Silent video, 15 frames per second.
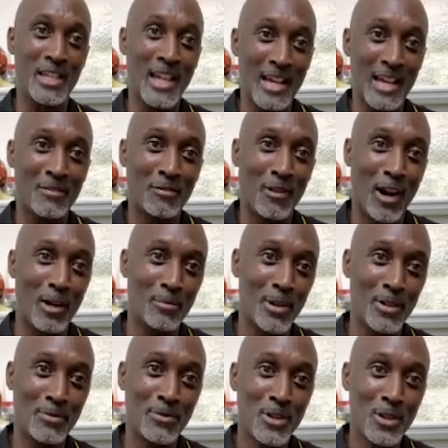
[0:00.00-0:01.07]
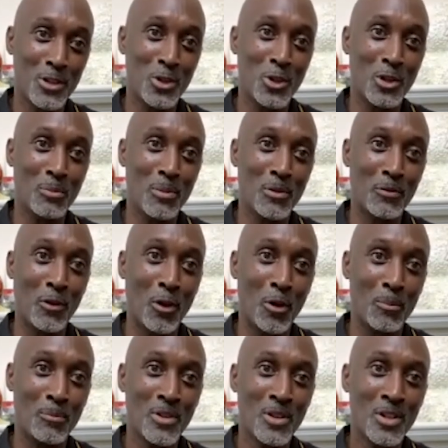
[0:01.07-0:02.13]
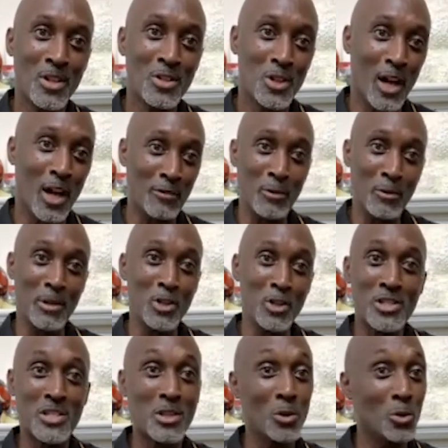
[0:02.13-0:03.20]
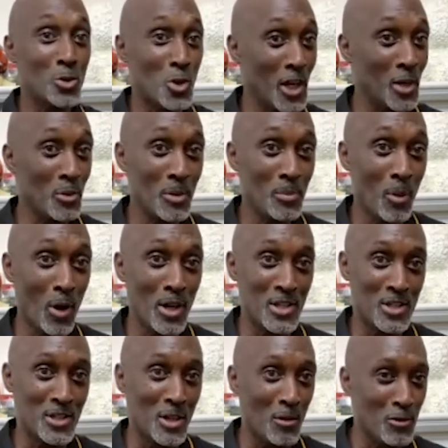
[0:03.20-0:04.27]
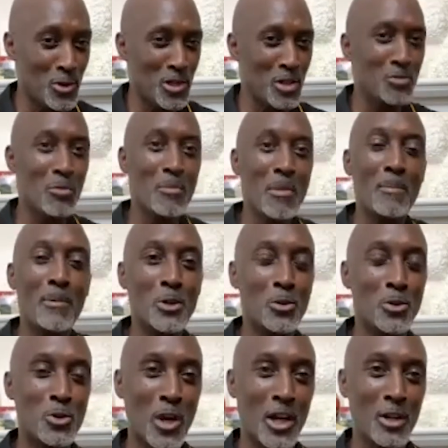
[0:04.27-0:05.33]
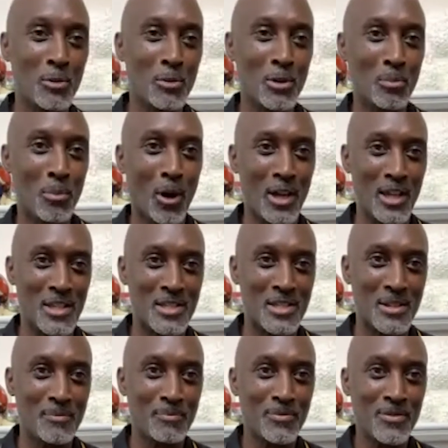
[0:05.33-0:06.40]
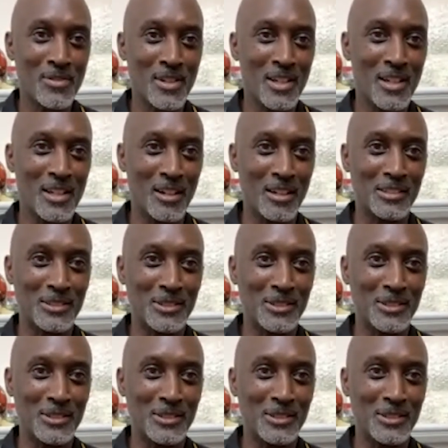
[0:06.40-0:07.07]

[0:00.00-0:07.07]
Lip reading: that environment, you can perform. So have you been still training with the boys? Because I did remember you was training with the boys in Arsenal.